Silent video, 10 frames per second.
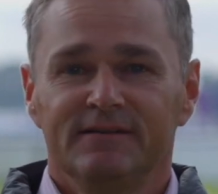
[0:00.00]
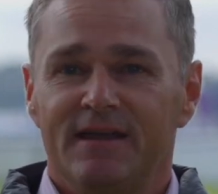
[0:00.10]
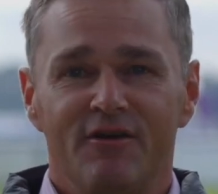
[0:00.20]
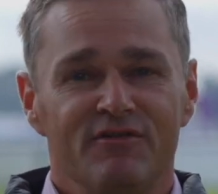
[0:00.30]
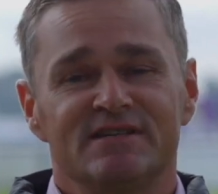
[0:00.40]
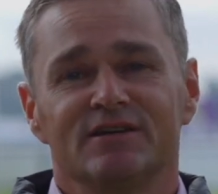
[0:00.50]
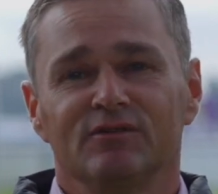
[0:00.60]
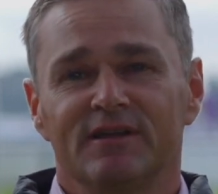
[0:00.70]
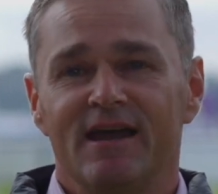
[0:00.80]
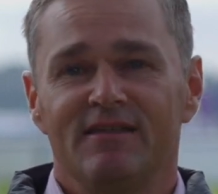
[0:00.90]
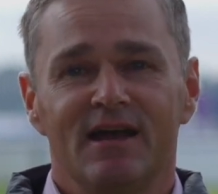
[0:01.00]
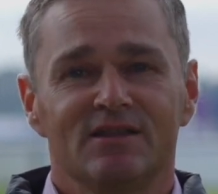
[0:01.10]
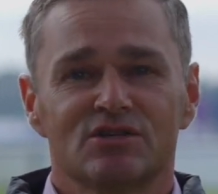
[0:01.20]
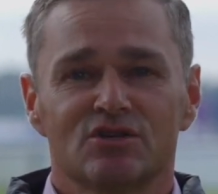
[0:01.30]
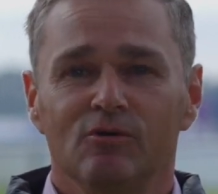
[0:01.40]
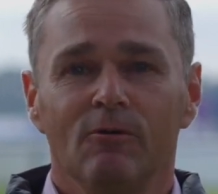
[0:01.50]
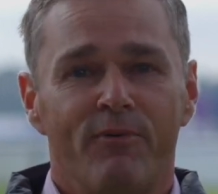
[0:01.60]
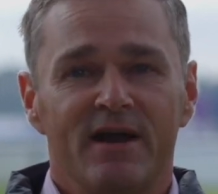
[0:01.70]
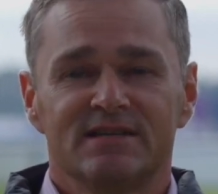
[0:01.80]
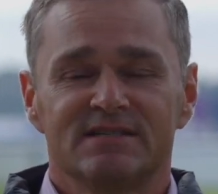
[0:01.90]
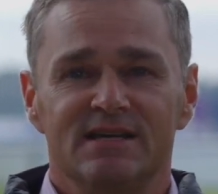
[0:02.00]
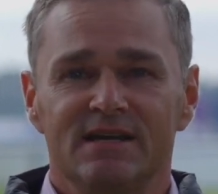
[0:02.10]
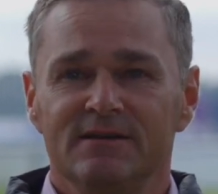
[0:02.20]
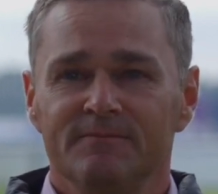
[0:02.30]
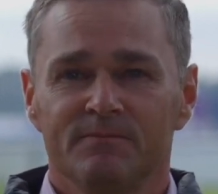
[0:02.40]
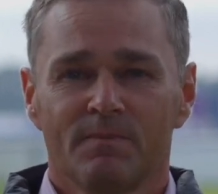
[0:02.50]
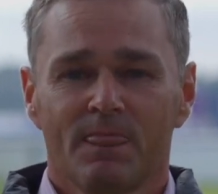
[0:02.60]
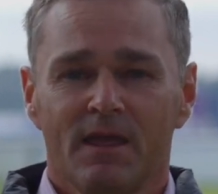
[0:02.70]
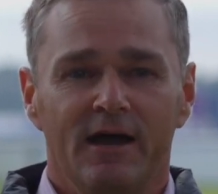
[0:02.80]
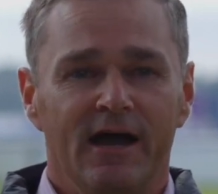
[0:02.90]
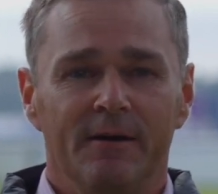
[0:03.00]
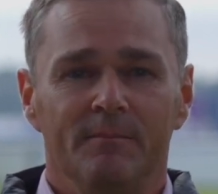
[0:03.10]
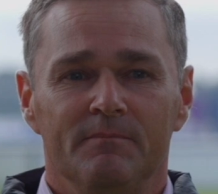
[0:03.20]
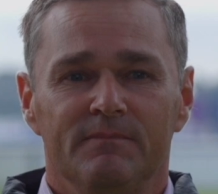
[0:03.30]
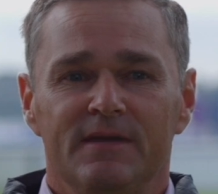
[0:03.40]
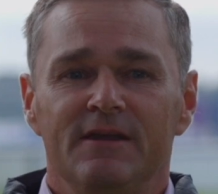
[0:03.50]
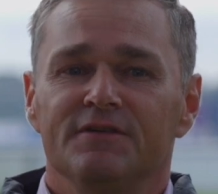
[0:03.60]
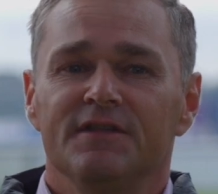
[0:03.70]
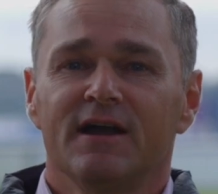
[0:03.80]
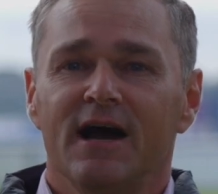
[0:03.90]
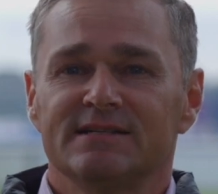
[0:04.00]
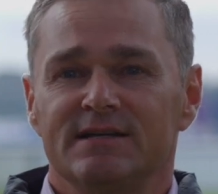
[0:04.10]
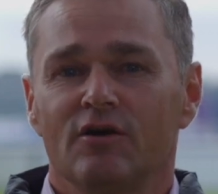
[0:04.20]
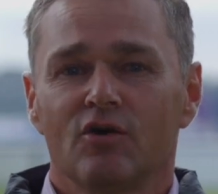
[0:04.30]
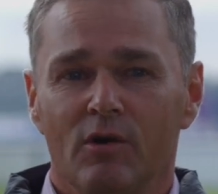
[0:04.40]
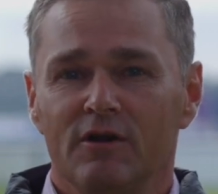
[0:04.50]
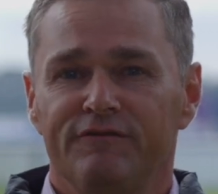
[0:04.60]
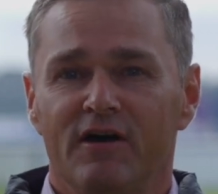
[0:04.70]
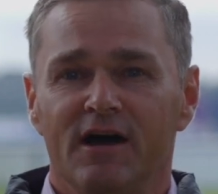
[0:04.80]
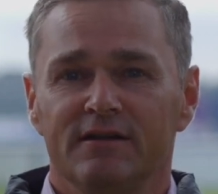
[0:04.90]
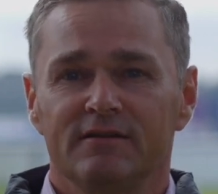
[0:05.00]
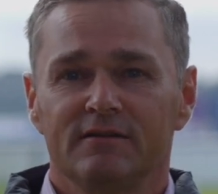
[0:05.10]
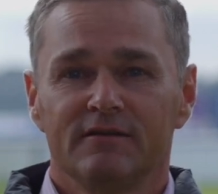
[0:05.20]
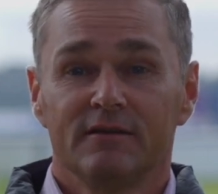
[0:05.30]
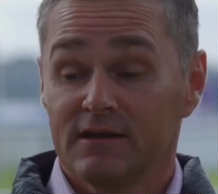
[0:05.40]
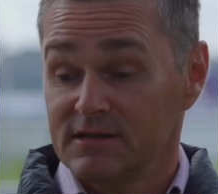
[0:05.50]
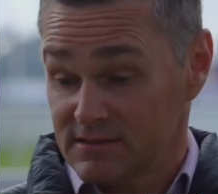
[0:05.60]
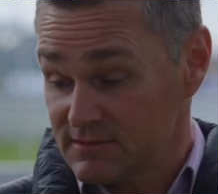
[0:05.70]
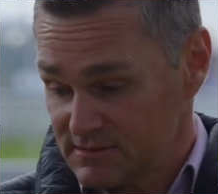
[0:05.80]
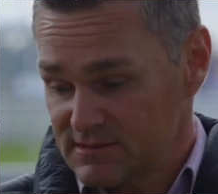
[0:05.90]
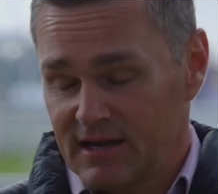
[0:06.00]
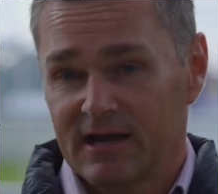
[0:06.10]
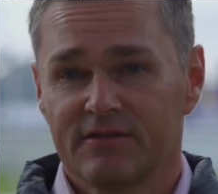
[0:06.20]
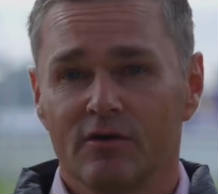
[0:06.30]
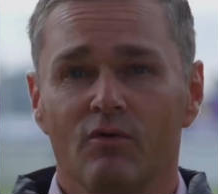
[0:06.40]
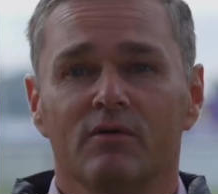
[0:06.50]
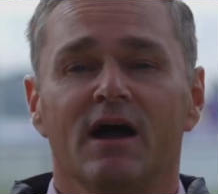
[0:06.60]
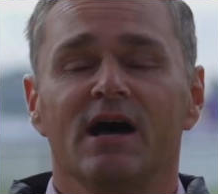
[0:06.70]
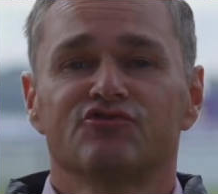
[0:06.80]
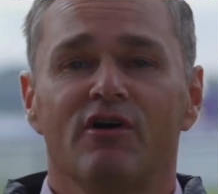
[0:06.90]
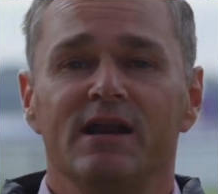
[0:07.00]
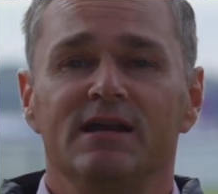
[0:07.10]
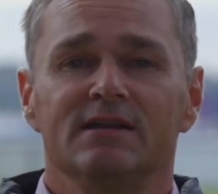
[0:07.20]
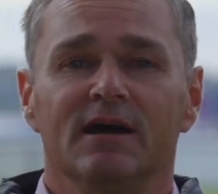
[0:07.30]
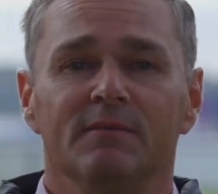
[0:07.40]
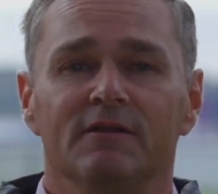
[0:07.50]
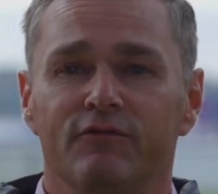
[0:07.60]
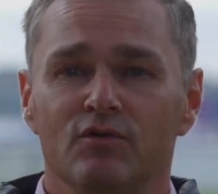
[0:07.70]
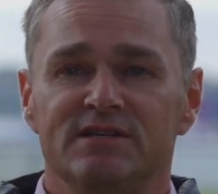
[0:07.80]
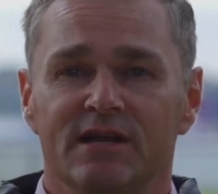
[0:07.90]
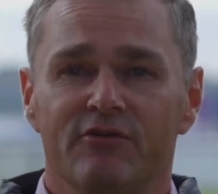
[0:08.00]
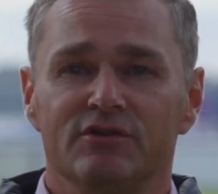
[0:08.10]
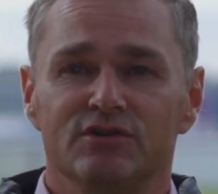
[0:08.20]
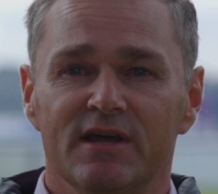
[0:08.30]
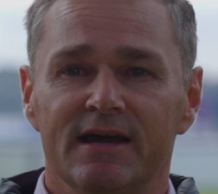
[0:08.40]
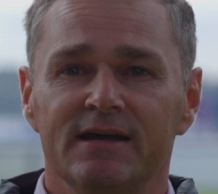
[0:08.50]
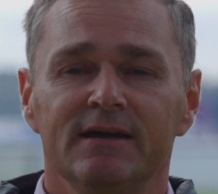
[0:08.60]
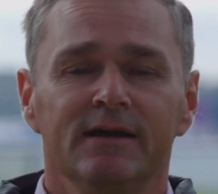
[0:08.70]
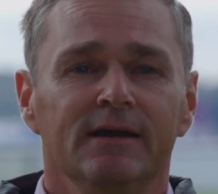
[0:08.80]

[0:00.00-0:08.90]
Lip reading: every single day they're at the school practicing. Even the guys that are qualified, it's like the guys riding in the 1400 today,